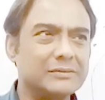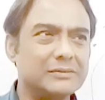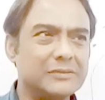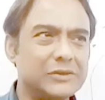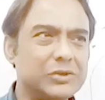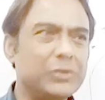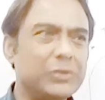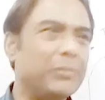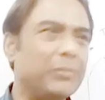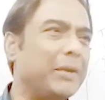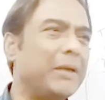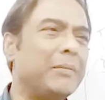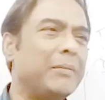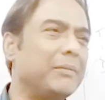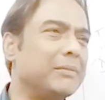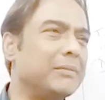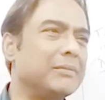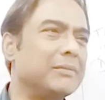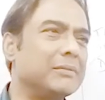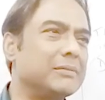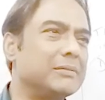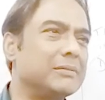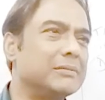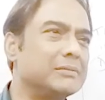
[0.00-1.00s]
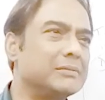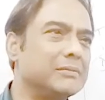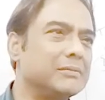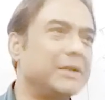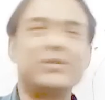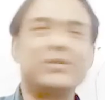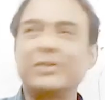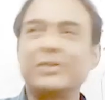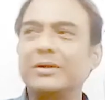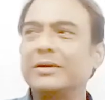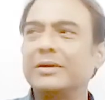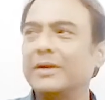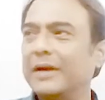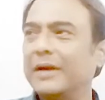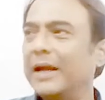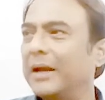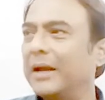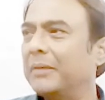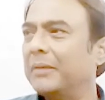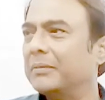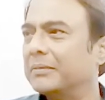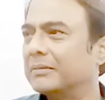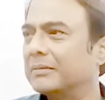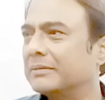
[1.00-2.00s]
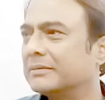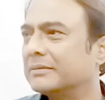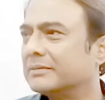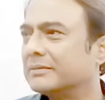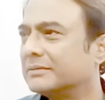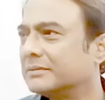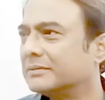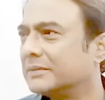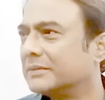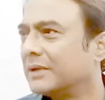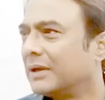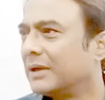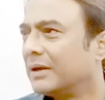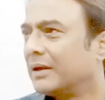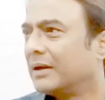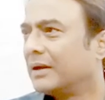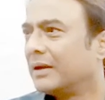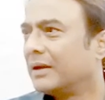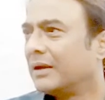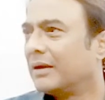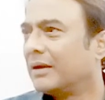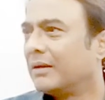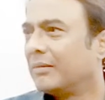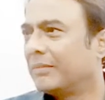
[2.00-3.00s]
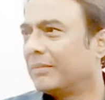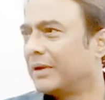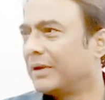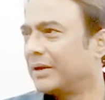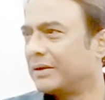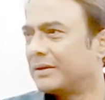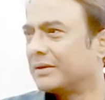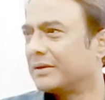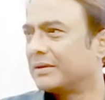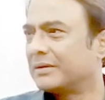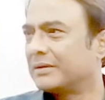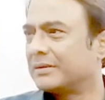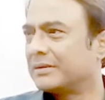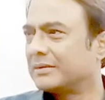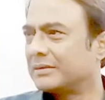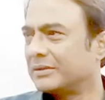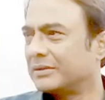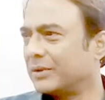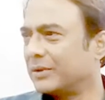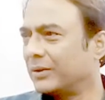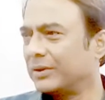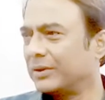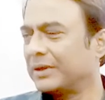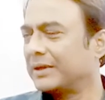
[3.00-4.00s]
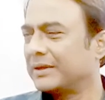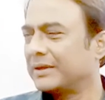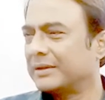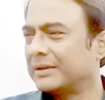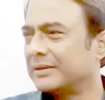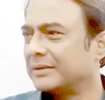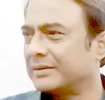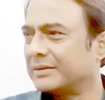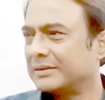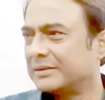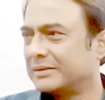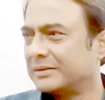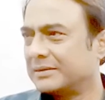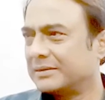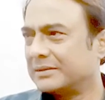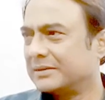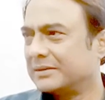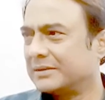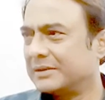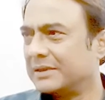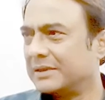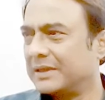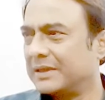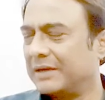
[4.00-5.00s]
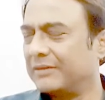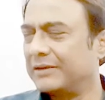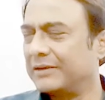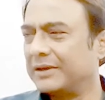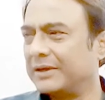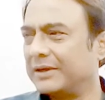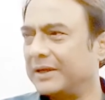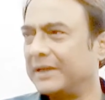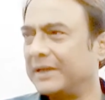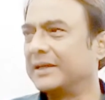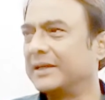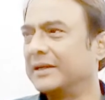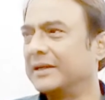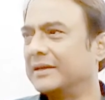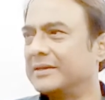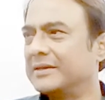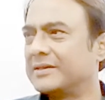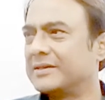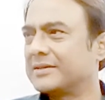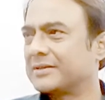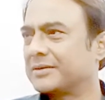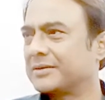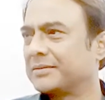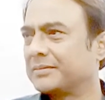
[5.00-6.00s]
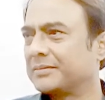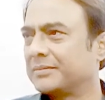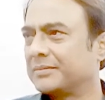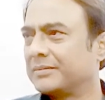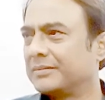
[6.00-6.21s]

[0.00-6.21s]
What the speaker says: you may mention the name, but don't give the details,